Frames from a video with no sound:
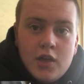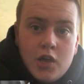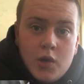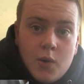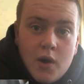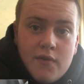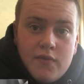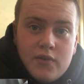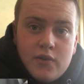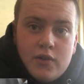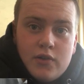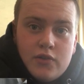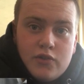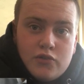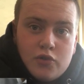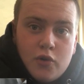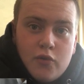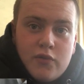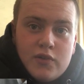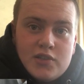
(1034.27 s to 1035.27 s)
Whoever the
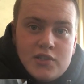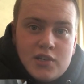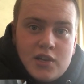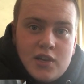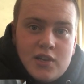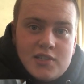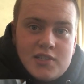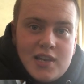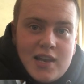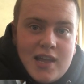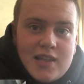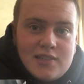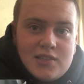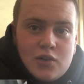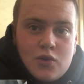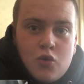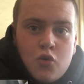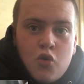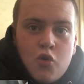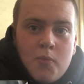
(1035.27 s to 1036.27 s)
Dolphins are going to select at
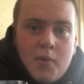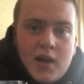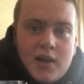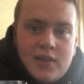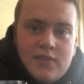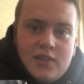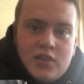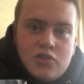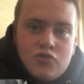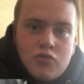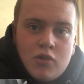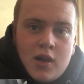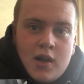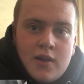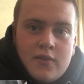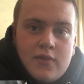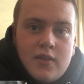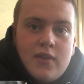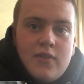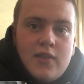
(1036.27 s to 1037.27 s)
quarterback in this draft,